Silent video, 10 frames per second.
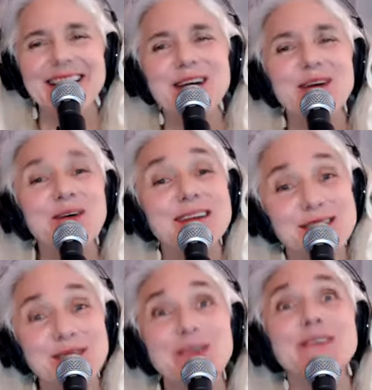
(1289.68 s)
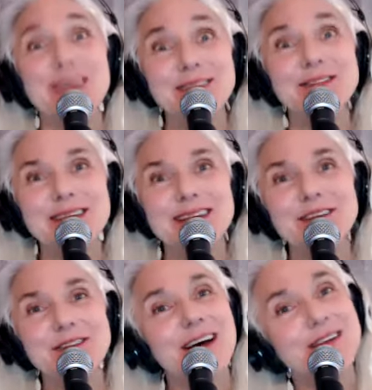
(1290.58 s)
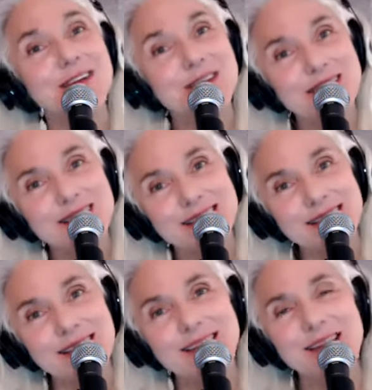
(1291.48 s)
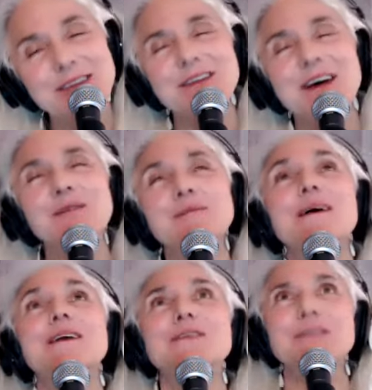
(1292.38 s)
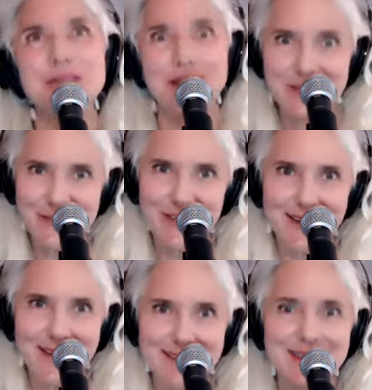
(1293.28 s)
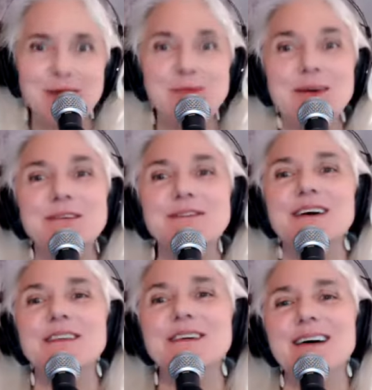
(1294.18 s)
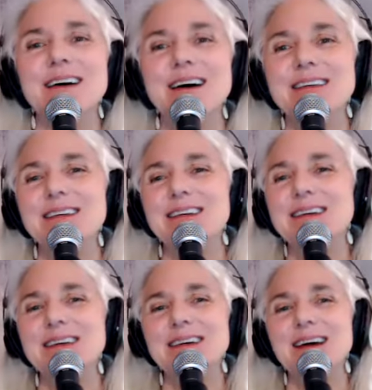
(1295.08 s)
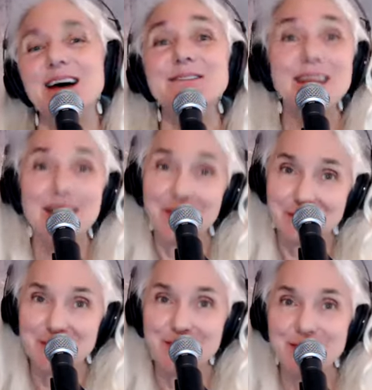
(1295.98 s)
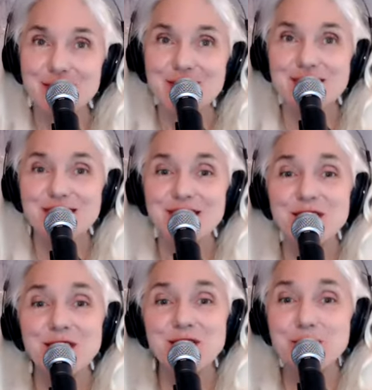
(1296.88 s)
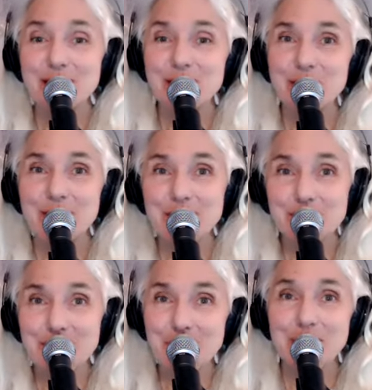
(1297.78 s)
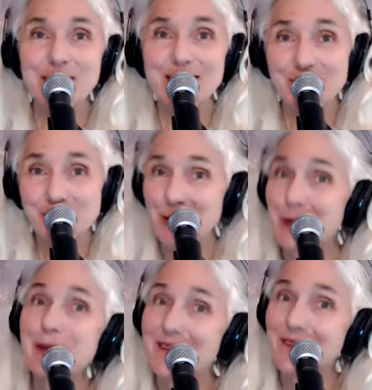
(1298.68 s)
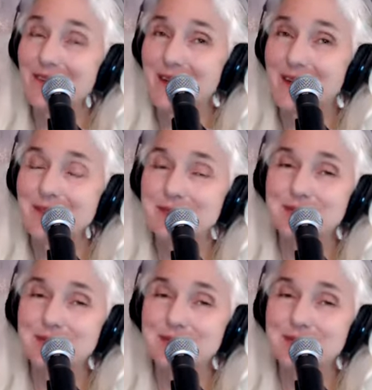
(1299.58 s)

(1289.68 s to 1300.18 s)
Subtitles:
who are so grateful they found unity and they found Mother, Father, God, you know, Mother, Father, God of love versus a judgmental and blaming and shaming God.